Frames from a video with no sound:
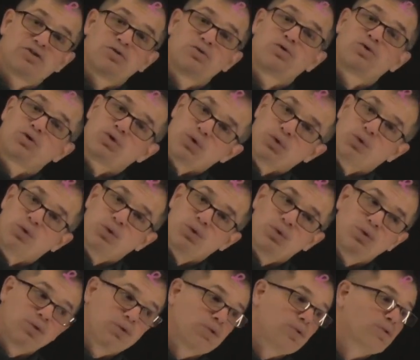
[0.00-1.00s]
to tú
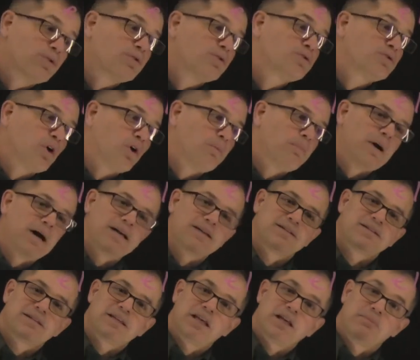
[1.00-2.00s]

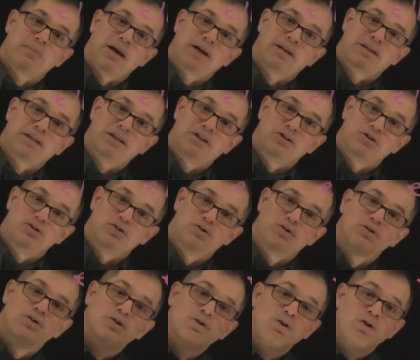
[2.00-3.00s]
tomas el martillo?
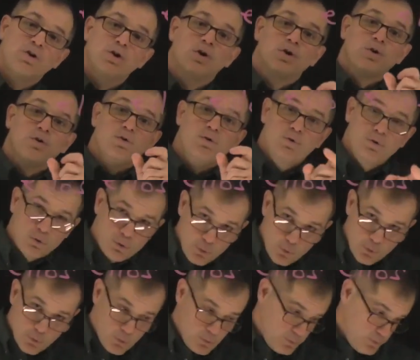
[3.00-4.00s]

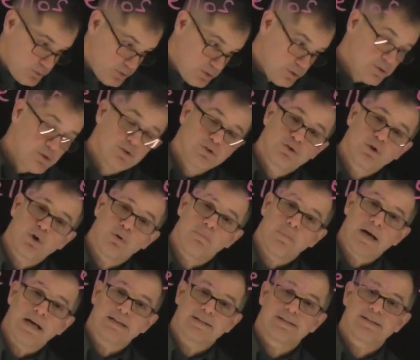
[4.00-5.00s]
Tú
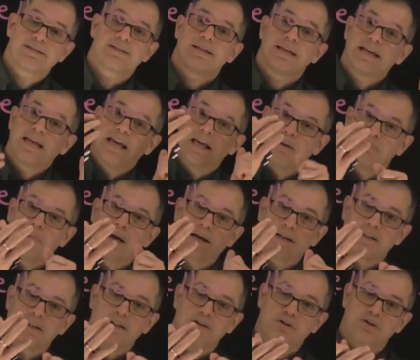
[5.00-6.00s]
tomas el
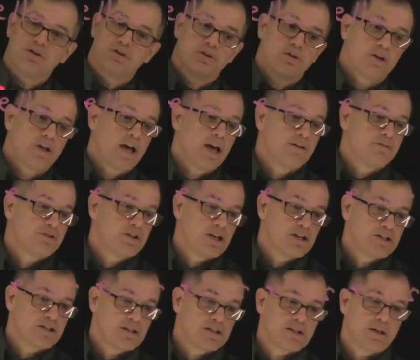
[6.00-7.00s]
martillo. I've
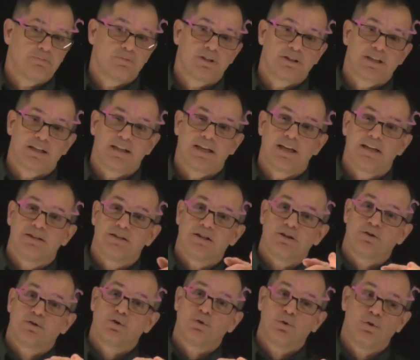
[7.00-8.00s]
changed the subject again to
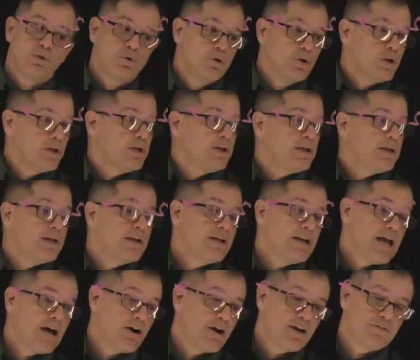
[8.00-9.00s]
tú.
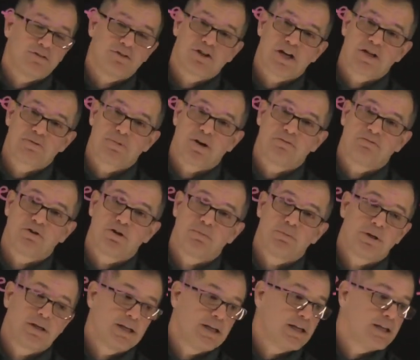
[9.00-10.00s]
Now I have to change my
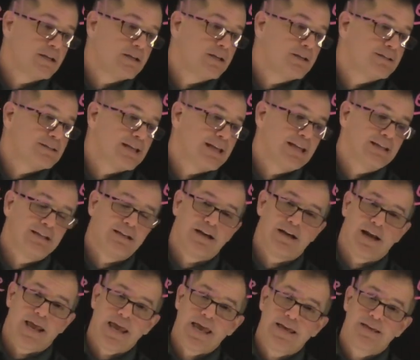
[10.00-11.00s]
verb again to end in
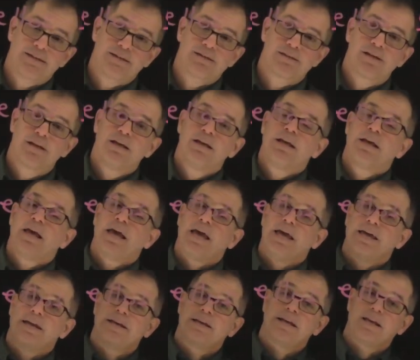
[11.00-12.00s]
an S.
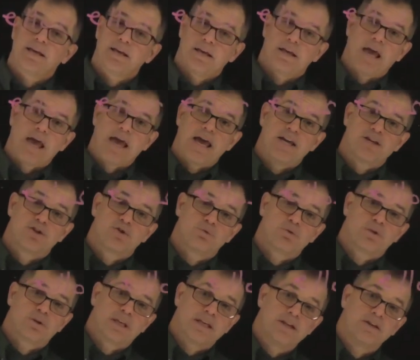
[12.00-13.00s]
And as you
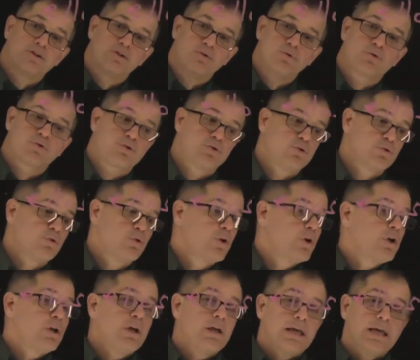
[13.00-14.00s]
will get used to,
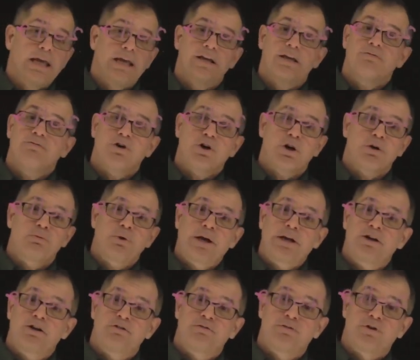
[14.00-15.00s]
any verb,
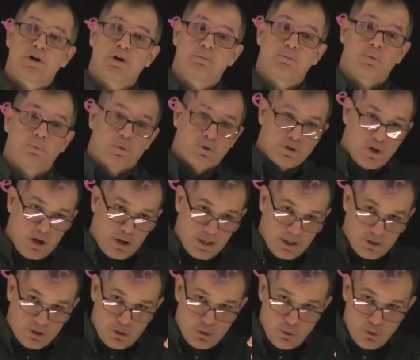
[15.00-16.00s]
regular verb, when we're
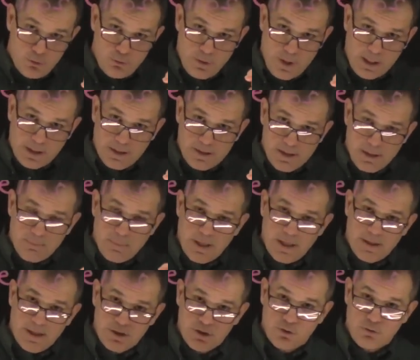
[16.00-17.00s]
talking to directly
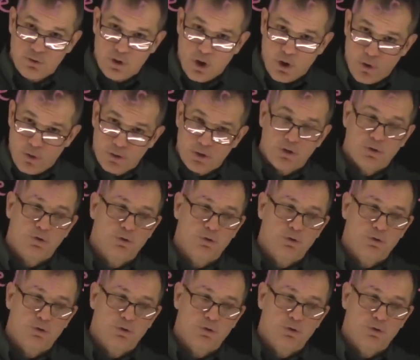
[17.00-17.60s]
somebody that you know in the